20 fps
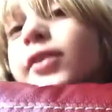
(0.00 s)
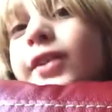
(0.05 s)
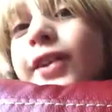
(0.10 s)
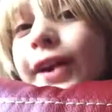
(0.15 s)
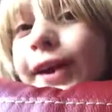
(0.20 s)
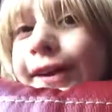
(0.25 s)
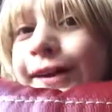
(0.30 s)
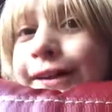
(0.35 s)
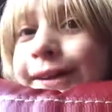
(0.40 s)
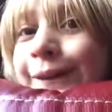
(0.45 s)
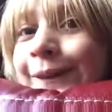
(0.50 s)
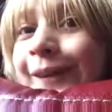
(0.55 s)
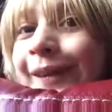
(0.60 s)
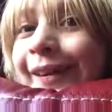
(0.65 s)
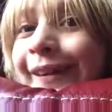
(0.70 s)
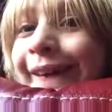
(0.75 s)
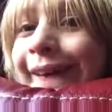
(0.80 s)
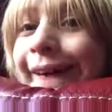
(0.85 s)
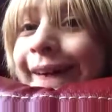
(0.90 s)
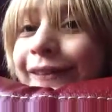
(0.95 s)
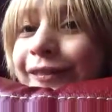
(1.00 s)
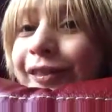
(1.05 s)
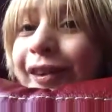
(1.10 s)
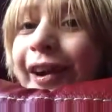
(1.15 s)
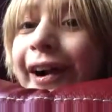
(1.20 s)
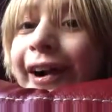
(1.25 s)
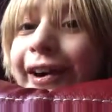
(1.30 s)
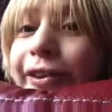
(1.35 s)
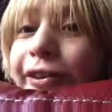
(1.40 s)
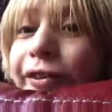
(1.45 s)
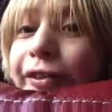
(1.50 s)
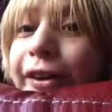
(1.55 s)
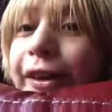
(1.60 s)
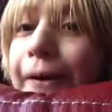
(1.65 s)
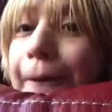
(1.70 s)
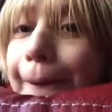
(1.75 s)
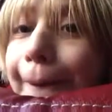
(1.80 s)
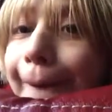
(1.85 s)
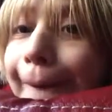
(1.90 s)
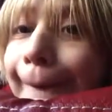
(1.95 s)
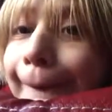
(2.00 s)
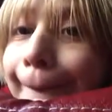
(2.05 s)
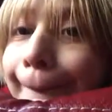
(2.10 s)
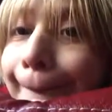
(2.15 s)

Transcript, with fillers: started pretty good for Cartoon Network.